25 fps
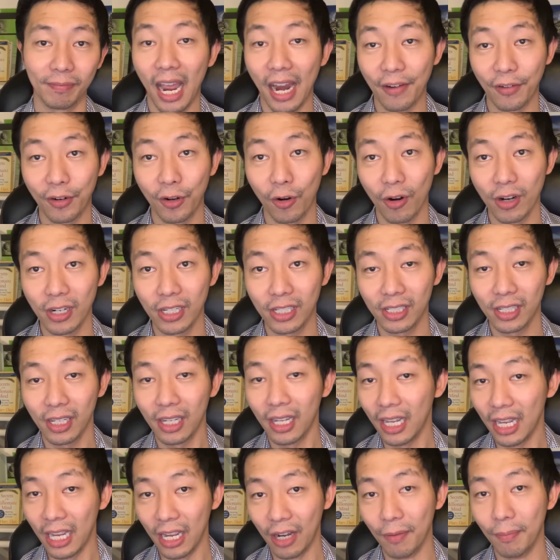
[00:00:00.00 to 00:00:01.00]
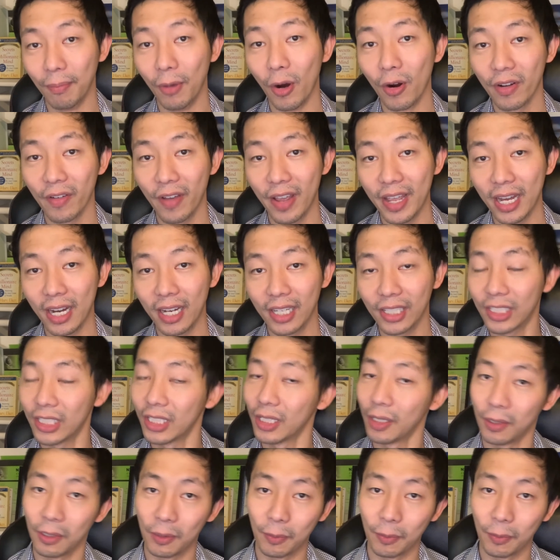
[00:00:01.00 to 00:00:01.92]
And of course, it'll motivate us